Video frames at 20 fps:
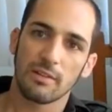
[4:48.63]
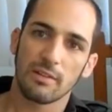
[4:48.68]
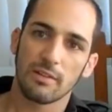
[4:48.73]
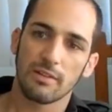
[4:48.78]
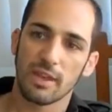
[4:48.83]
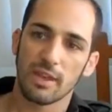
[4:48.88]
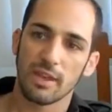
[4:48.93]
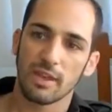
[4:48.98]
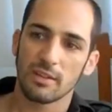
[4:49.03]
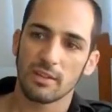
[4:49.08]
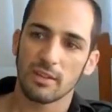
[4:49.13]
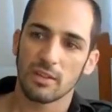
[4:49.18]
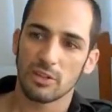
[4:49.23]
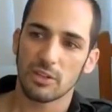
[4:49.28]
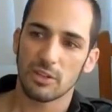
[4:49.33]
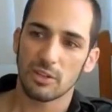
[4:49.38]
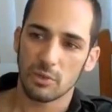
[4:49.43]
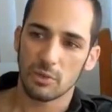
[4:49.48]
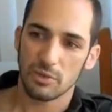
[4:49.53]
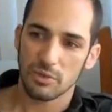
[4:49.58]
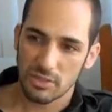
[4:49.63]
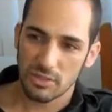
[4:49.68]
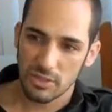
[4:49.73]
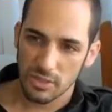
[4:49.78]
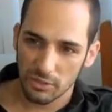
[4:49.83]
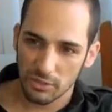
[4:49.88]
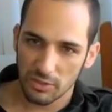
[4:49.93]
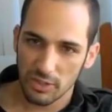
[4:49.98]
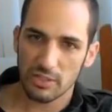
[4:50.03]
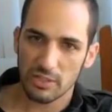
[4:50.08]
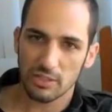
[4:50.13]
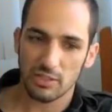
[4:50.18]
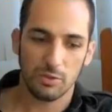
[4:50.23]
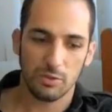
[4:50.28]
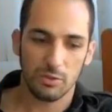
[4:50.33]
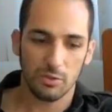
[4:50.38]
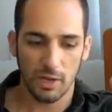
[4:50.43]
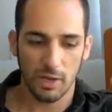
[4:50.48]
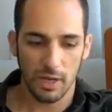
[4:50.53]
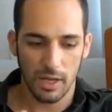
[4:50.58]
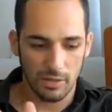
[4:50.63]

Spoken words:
then you still need to,